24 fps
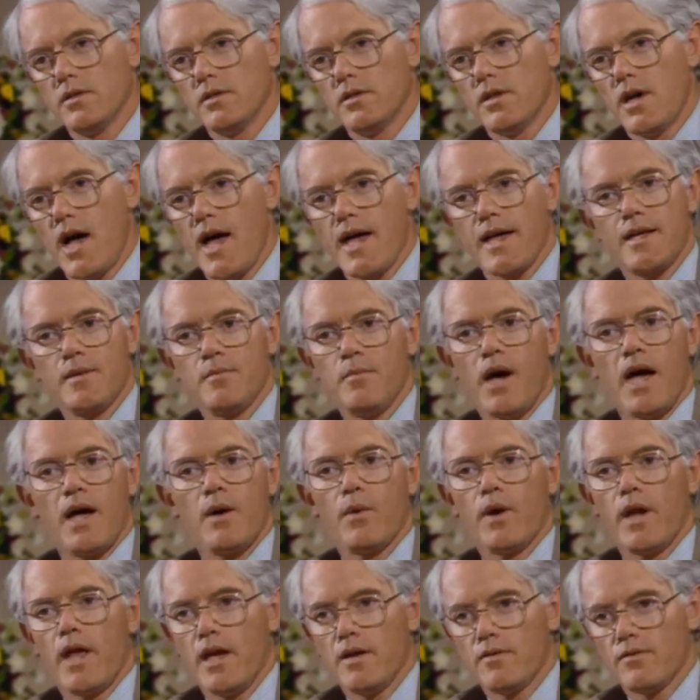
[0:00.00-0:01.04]
I could buy
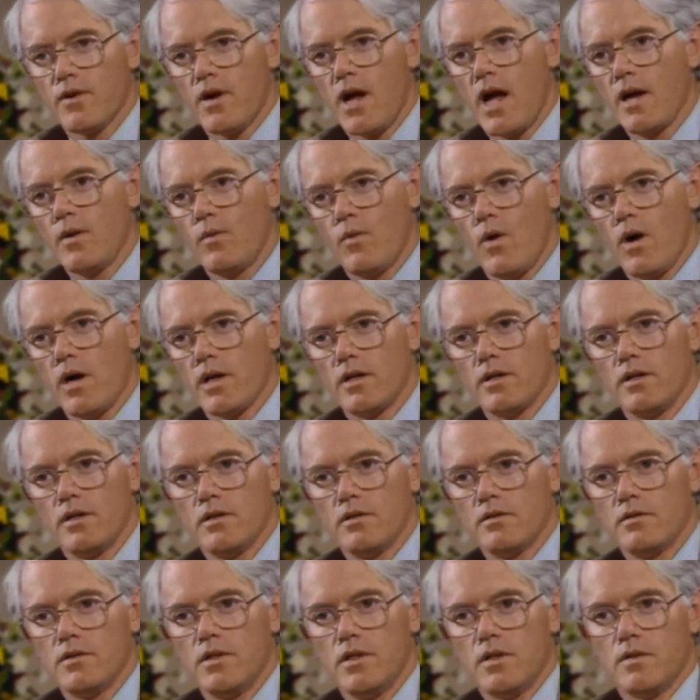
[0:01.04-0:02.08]
whatever I wanted,
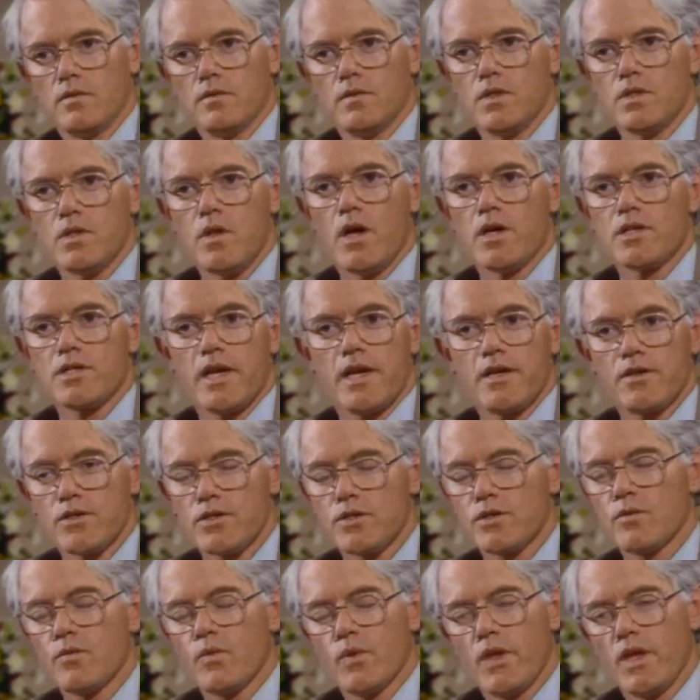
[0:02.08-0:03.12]
you know, as long as I
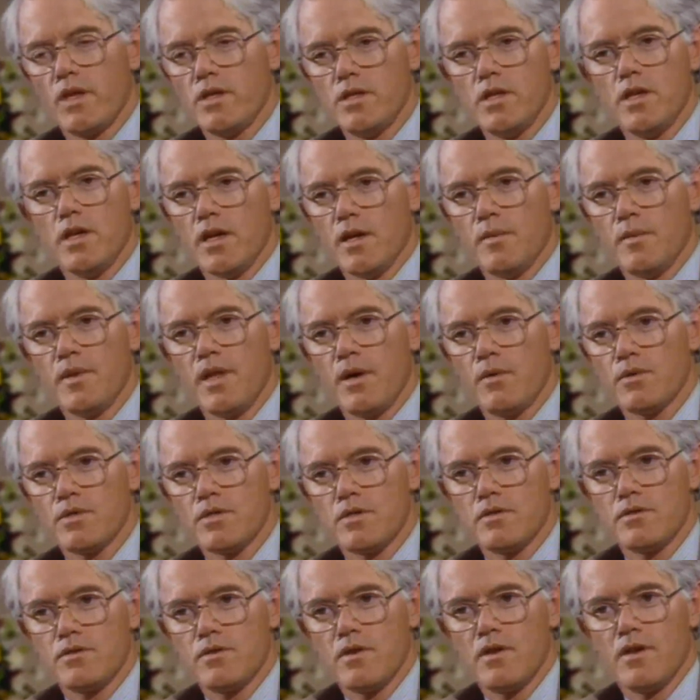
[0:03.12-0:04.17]
understood what they did. I mean, that was the,
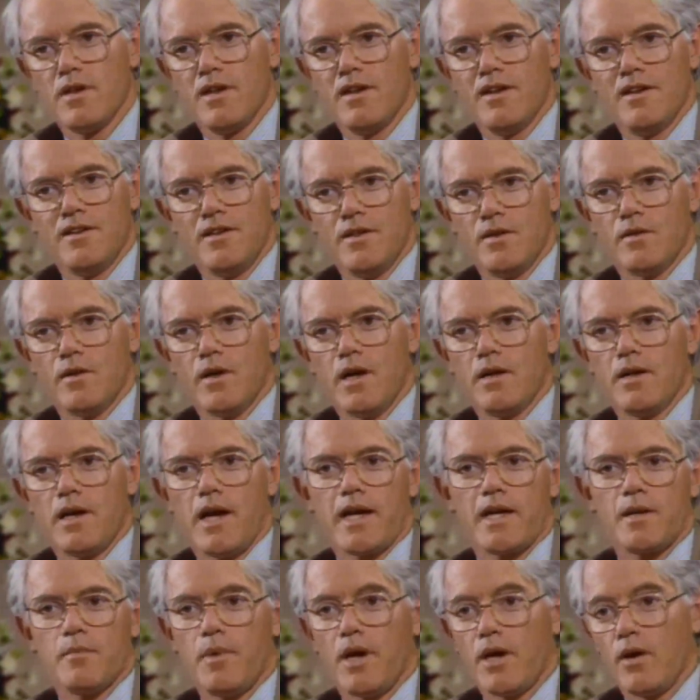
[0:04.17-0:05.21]
you know, I, I
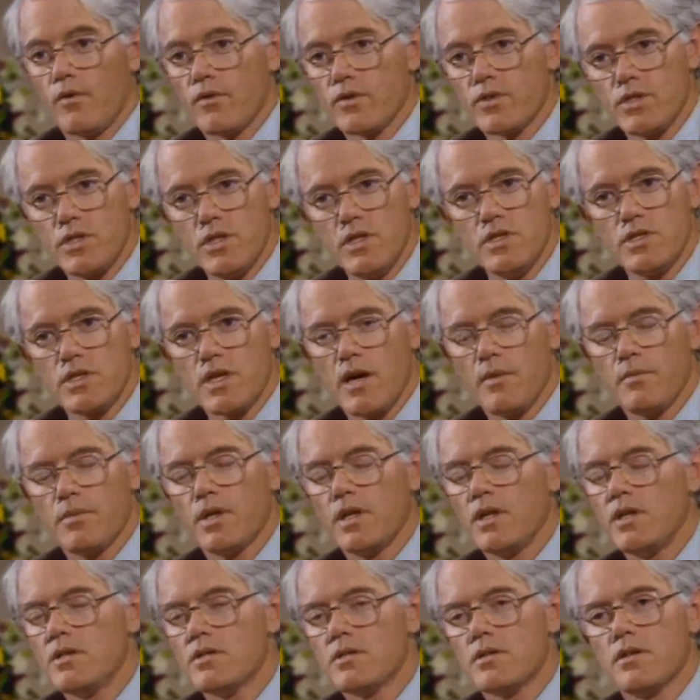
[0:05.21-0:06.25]
could buy overseas
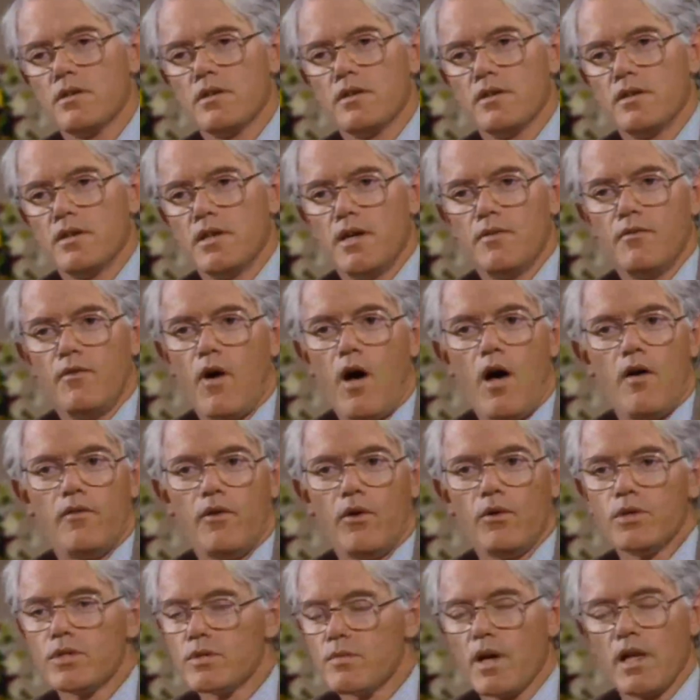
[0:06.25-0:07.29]
companies. Volvo
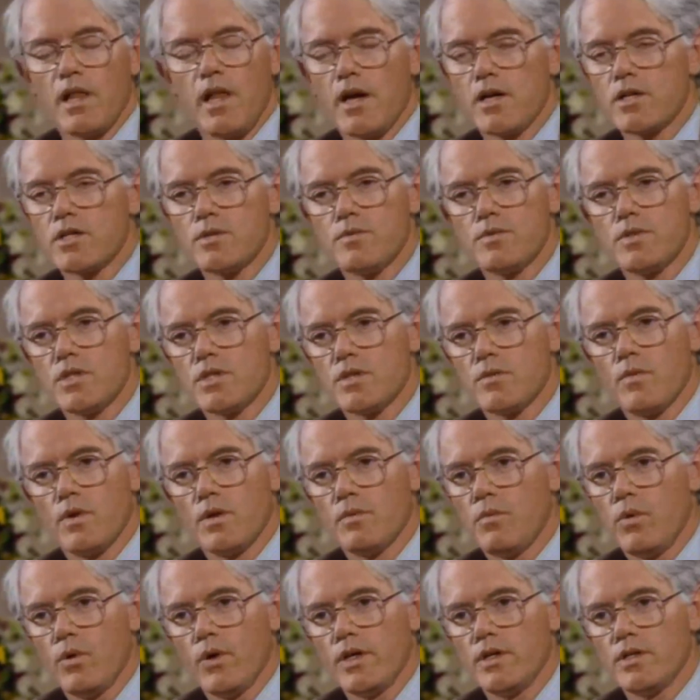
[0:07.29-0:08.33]
was my largest position at one
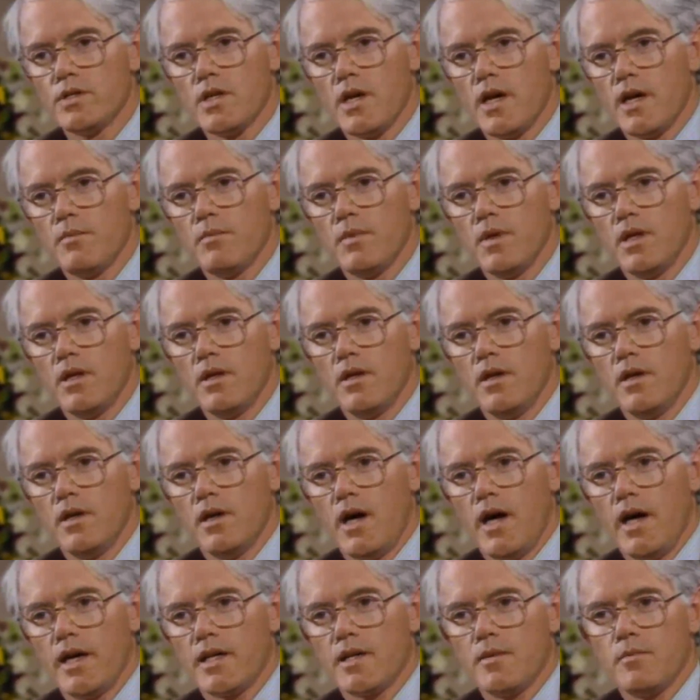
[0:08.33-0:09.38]
point in time.
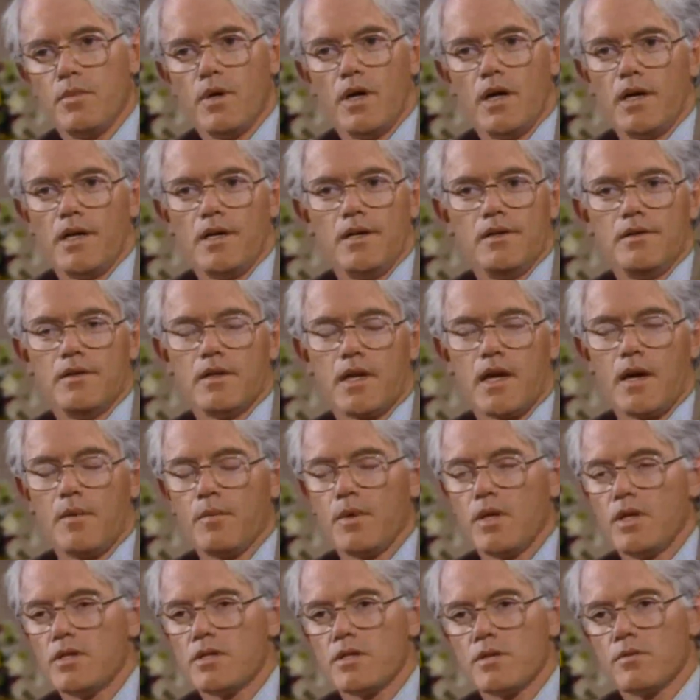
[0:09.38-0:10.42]
I could buy
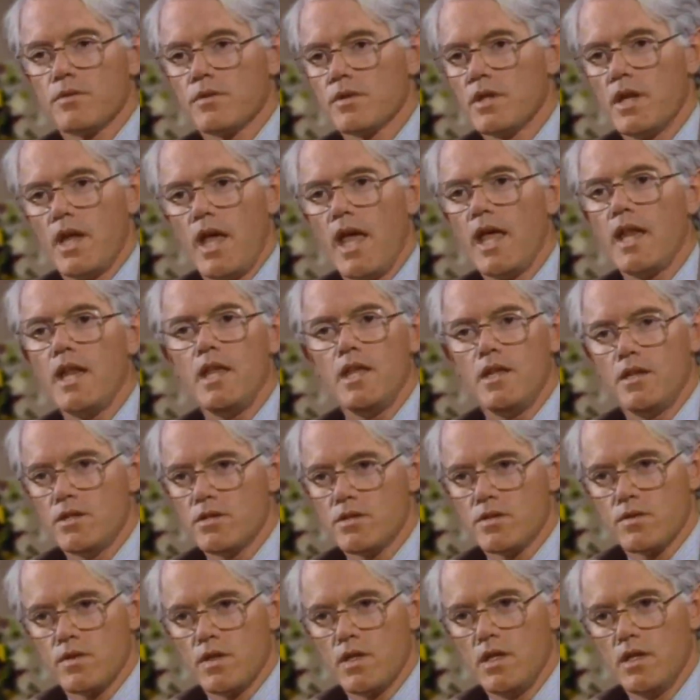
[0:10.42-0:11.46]
companies that were in any
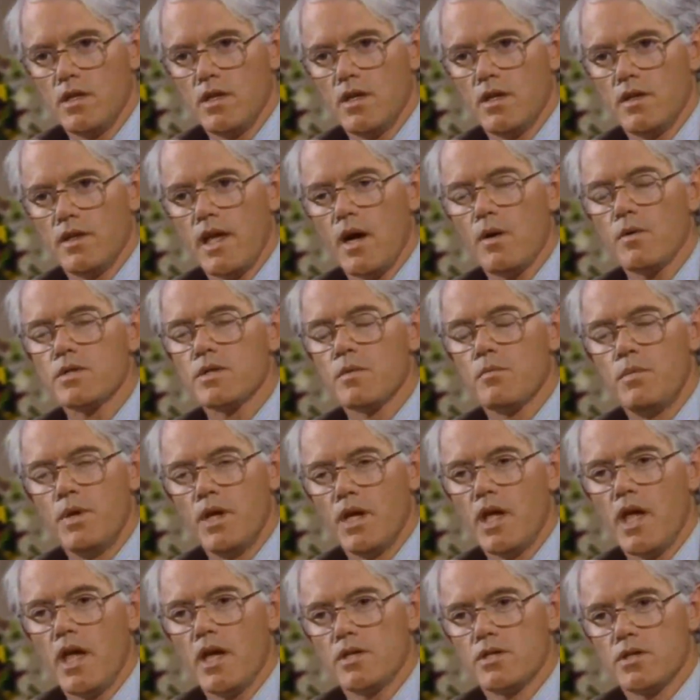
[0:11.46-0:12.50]
industry. That was a big
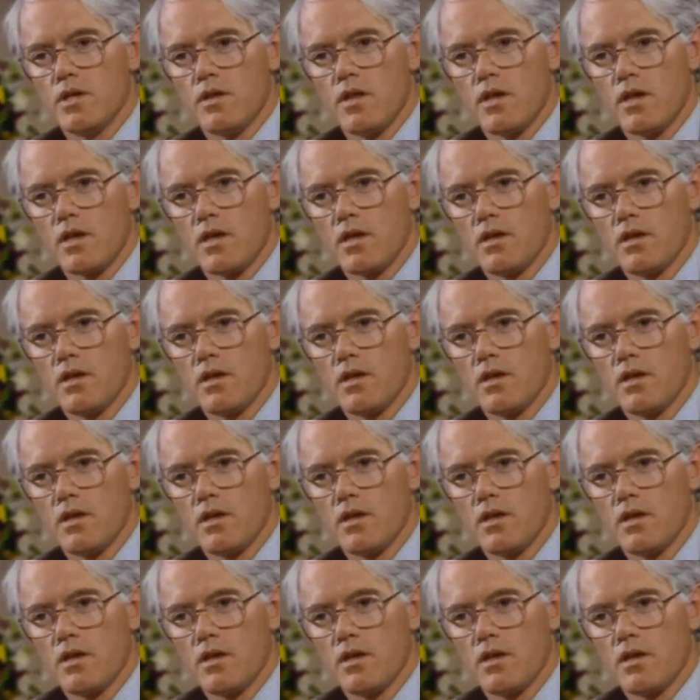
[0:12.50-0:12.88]
edge, I think.